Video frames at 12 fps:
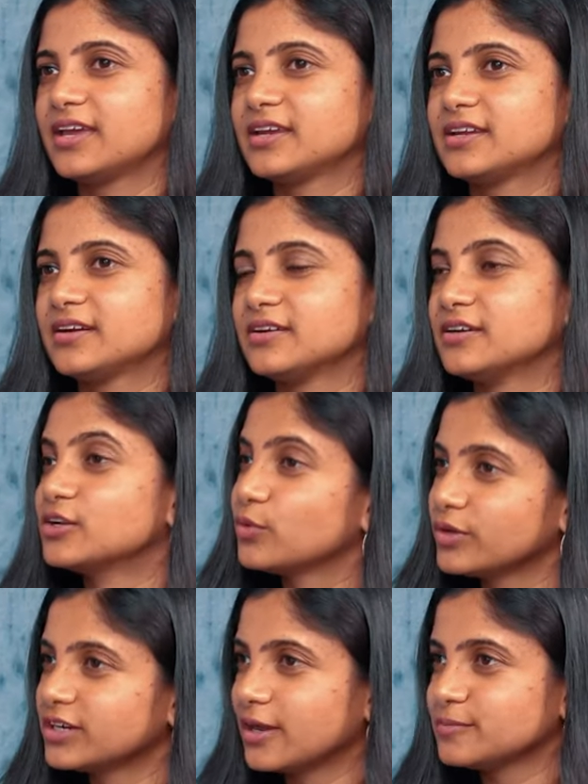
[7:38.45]
in a
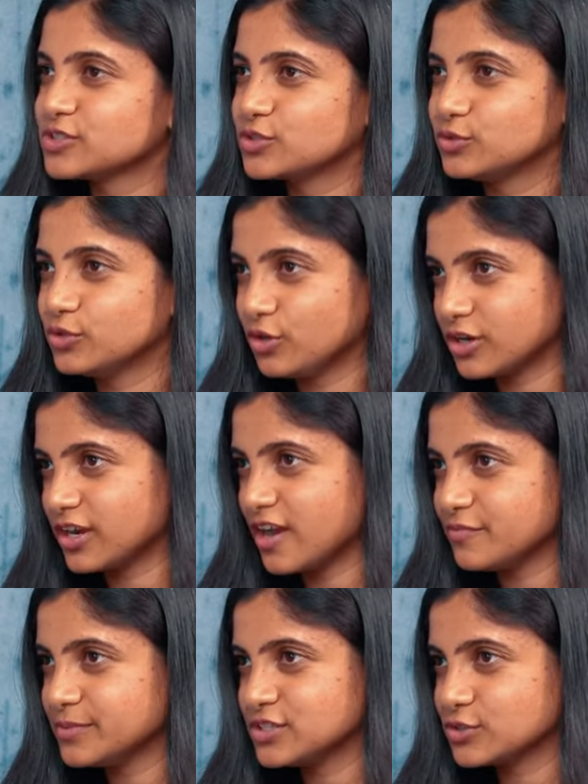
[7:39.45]
low-income school or a
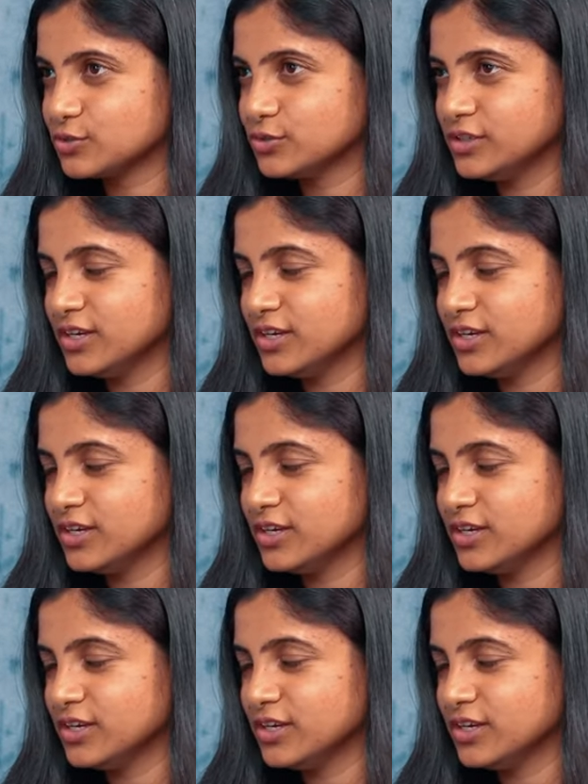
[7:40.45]
government school.